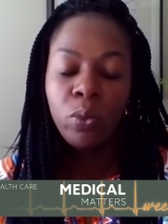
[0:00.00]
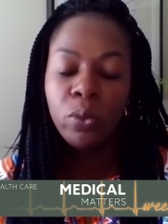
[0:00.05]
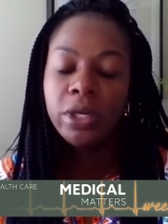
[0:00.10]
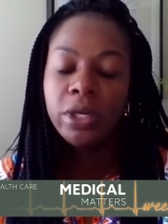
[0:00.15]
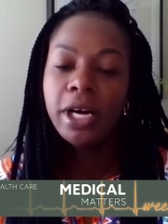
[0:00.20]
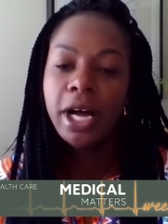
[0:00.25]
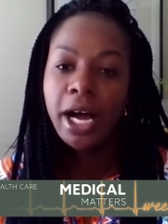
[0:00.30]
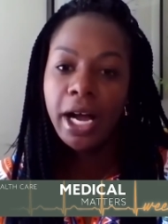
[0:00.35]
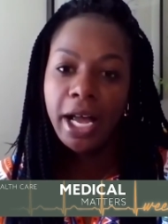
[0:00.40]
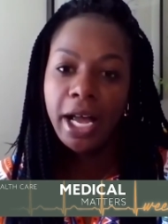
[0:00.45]
I
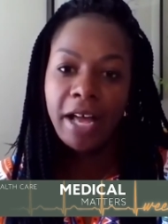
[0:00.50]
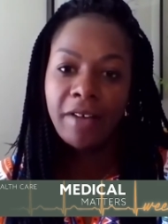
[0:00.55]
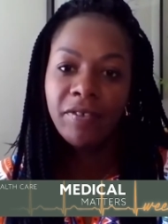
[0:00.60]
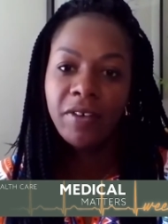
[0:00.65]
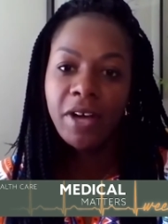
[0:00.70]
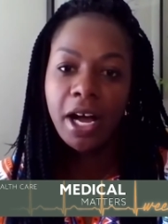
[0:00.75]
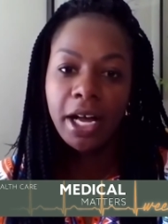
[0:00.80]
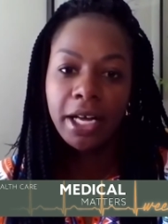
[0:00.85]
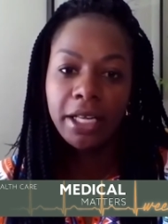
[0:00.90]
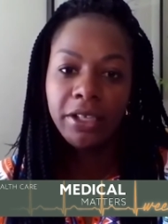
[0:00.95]
would not
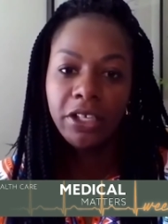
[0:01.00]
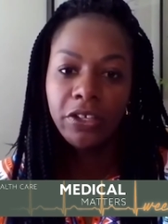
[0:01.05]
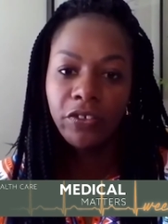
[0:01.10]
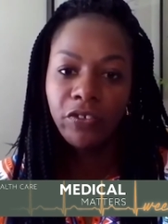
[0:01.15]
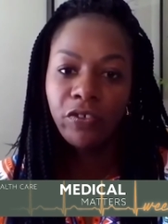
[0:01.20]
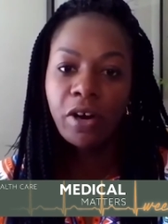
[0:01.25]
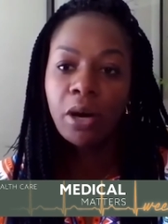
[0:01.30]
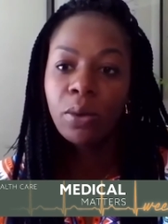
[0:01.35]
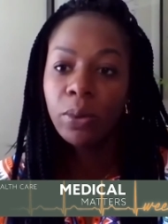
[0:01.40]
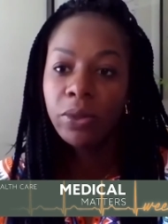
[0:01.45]
have gotten
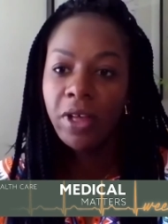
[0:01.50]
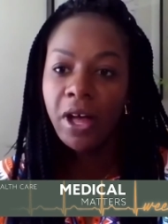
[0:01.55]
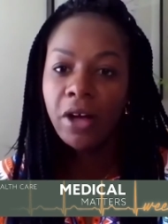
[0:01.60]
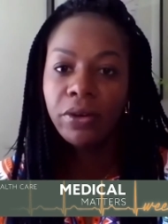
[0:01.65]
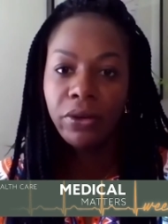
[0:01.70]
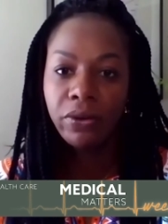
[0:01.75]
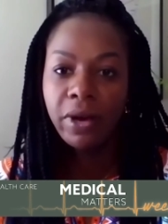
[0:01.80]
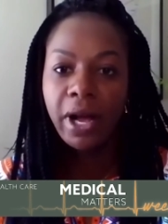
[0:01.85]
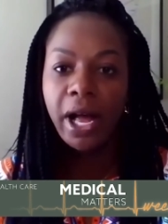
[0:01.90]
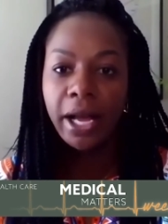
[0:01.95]
this far
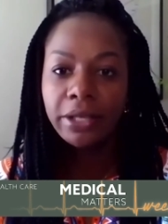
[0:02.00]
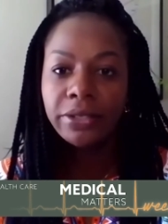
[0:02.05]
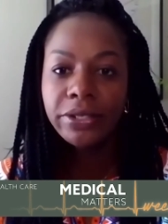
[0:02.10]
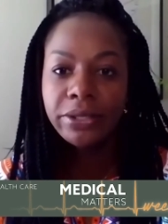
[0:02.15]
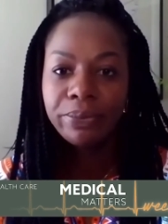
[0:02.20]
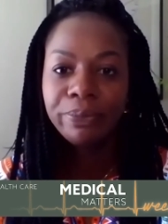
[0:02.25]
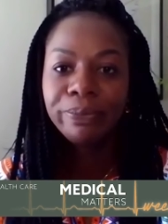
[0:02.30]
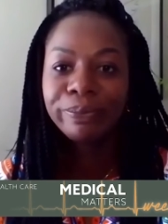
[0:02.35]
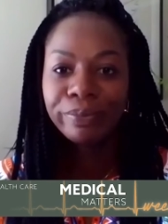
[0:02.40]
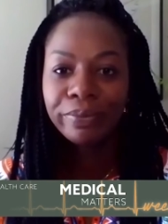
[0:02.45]
without you
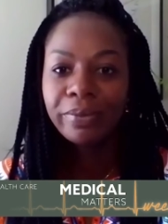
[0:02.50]
guys.